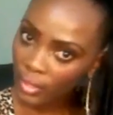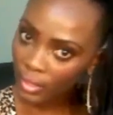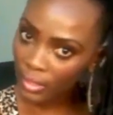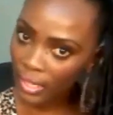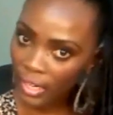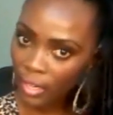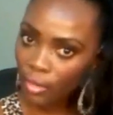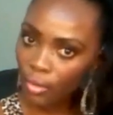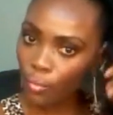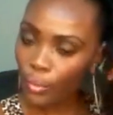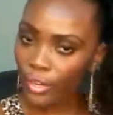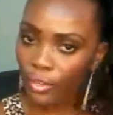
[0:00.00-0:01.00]
Now
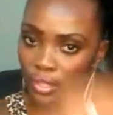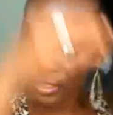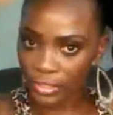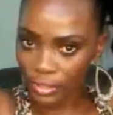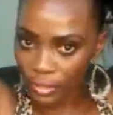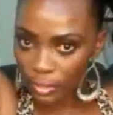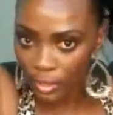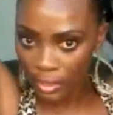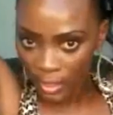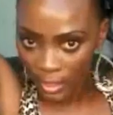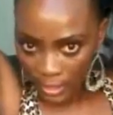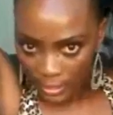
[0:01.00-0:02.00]
we're going to
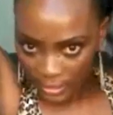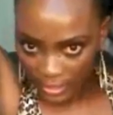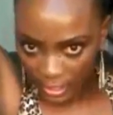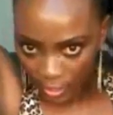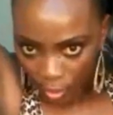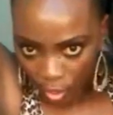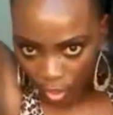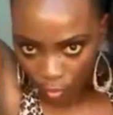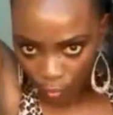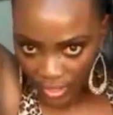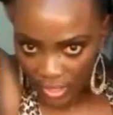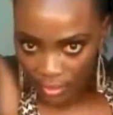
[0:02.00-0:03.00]
take our
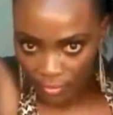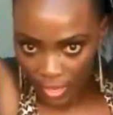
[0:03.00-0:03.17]
weave